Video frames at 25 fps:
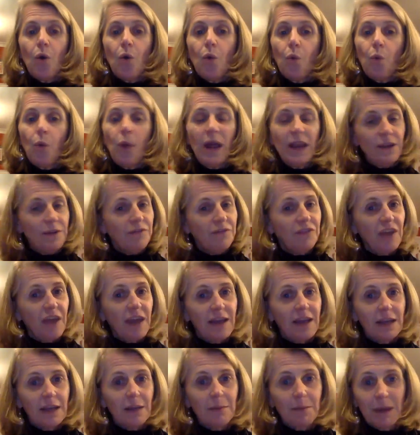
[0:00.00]
When you've
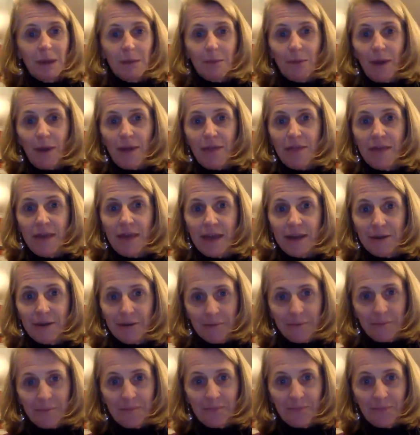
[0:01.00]
taken a big breath
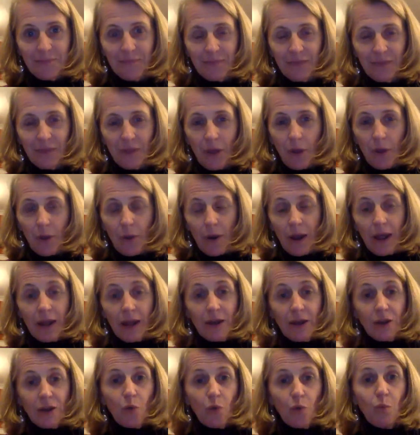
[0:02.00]
in, all right,
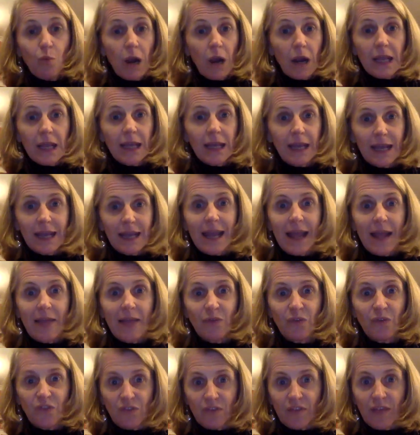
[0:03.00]
you're working
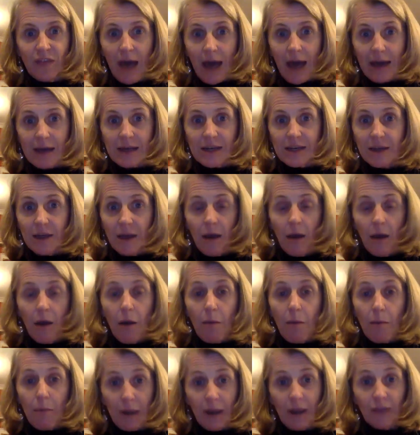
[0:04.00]
against that
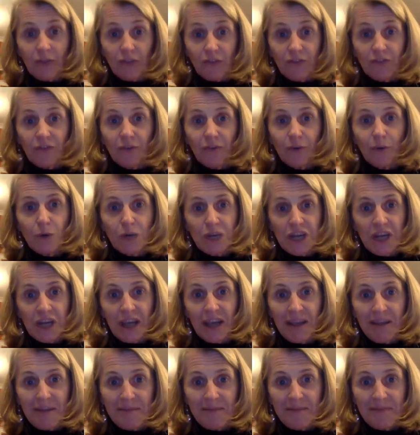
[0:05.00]
plus
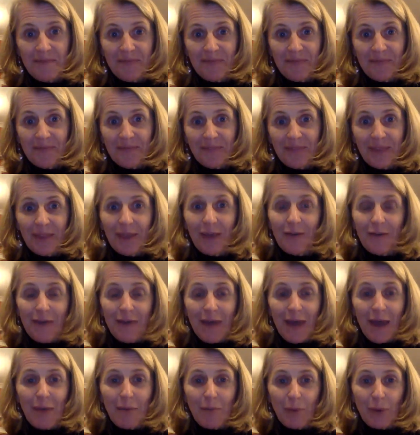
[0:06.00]
40 of
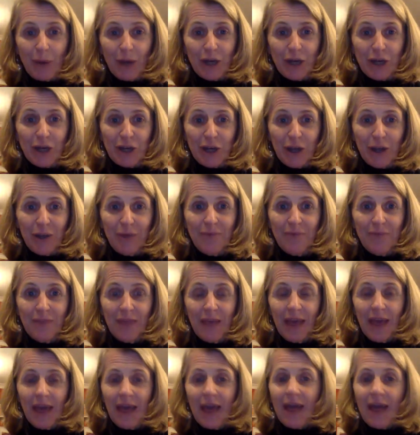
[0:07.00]
air pressure.
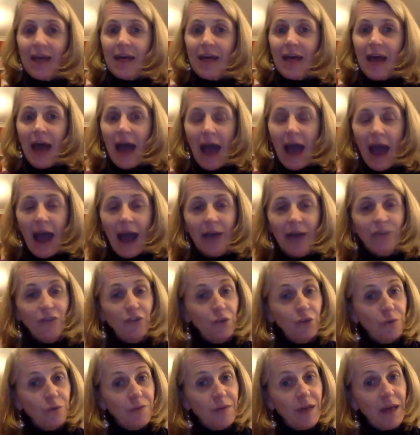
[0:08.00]
As
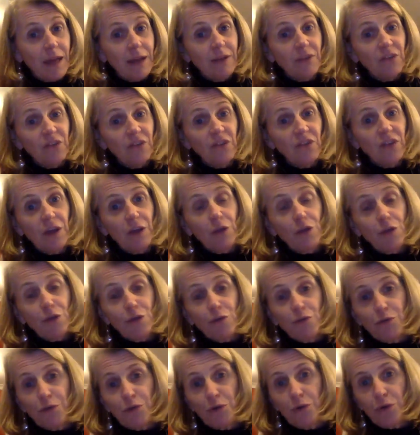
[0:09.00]
you then sing
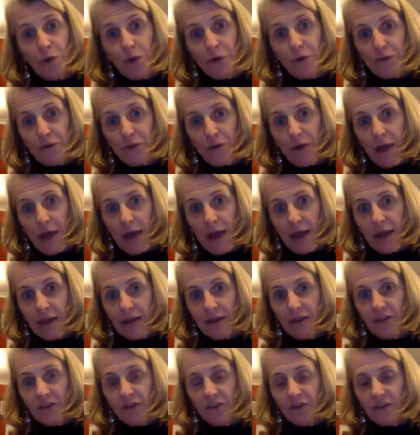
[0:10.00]
through a
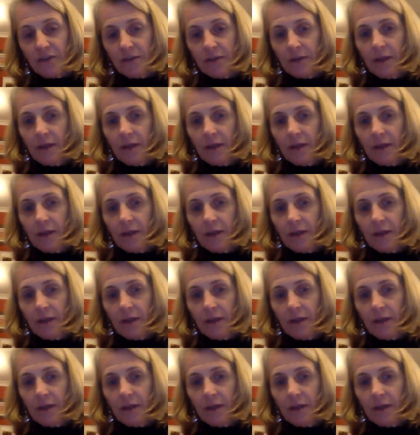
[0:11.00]
phrase,